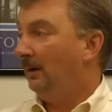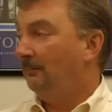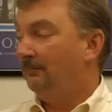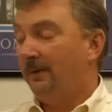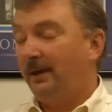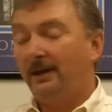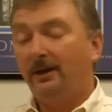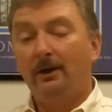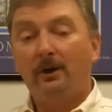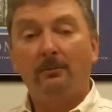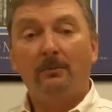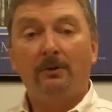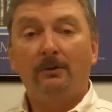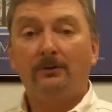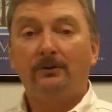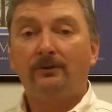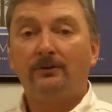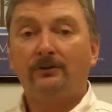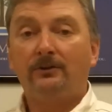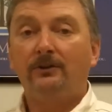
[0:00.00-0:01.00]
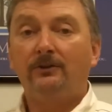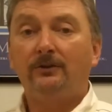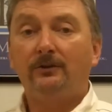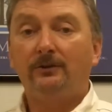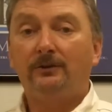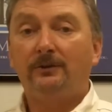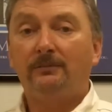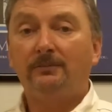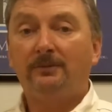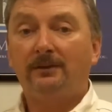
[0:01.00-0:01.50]
Many homeowners can do
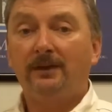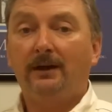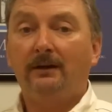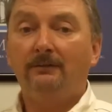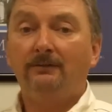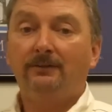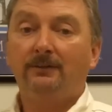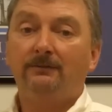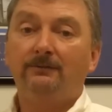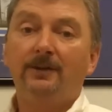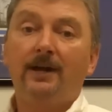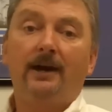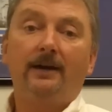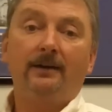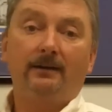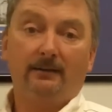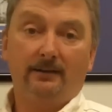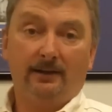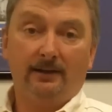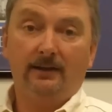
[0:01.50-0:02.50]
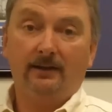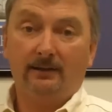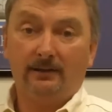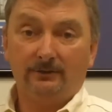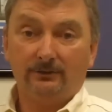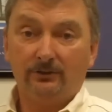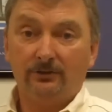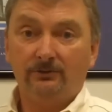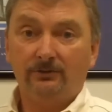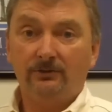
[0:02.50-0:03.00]
it themselves. If not, an
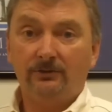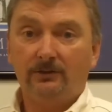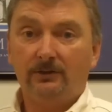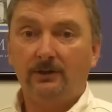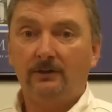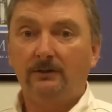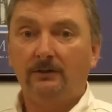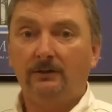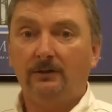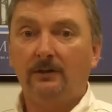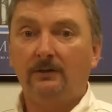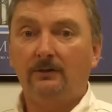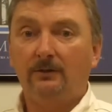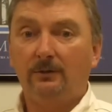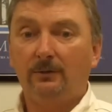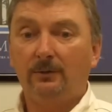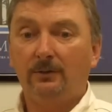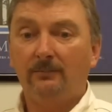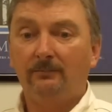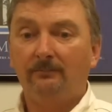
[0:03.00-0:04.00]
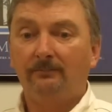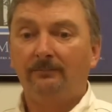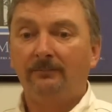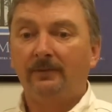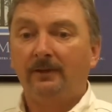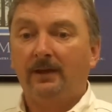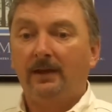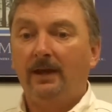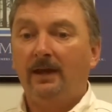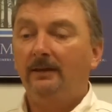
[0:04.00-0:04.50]
electrician can do it.
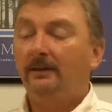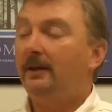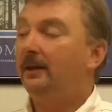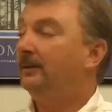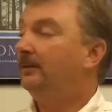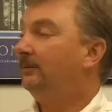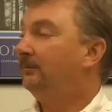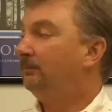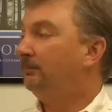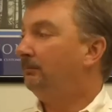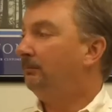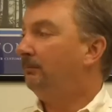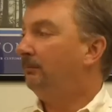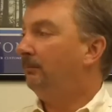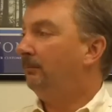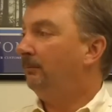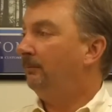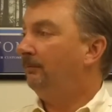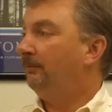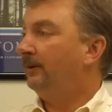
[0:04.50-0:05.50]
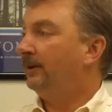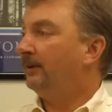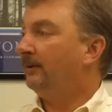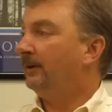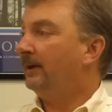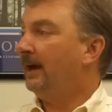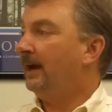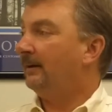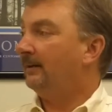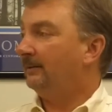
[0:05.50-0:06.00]
And then
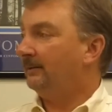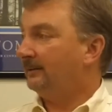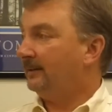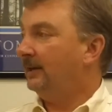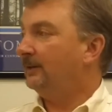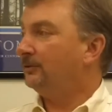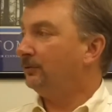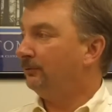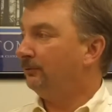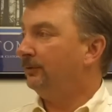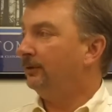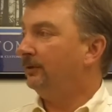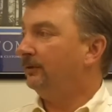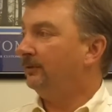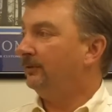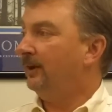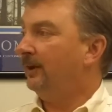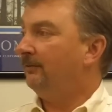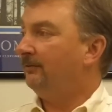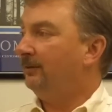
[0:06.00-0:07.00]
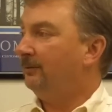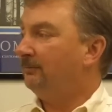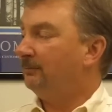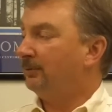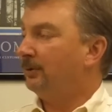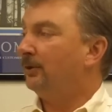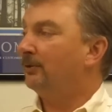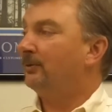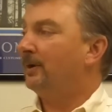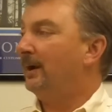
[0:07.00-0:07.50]
figuring out a schedule for yourself and
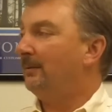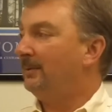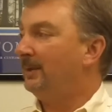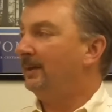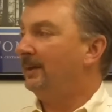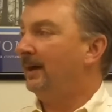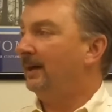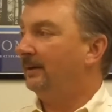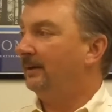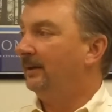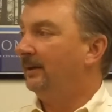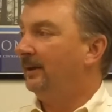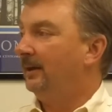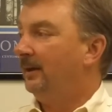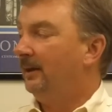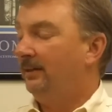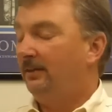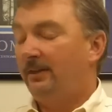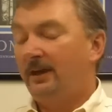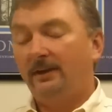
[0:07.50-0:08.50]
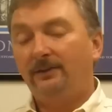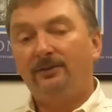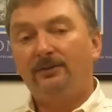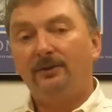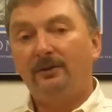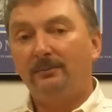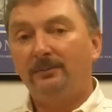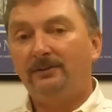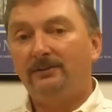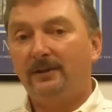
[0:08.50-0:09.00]
programming that
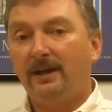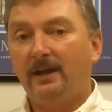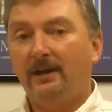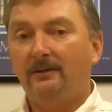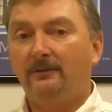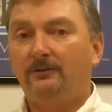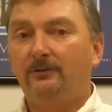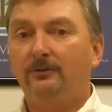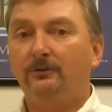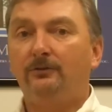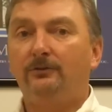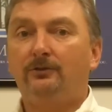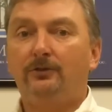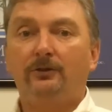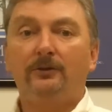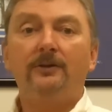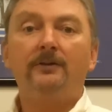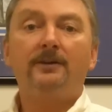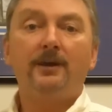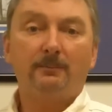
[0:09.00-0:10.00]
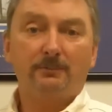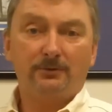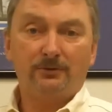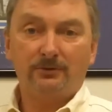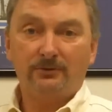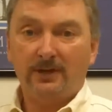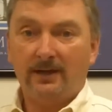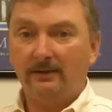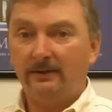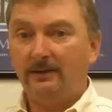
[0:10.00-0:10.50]
thermostat to turn the temperature
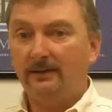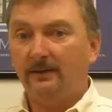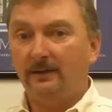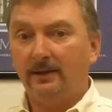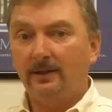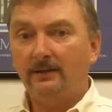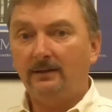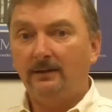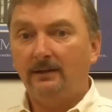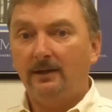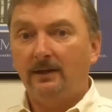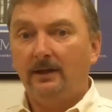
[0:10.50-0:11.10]
down at night.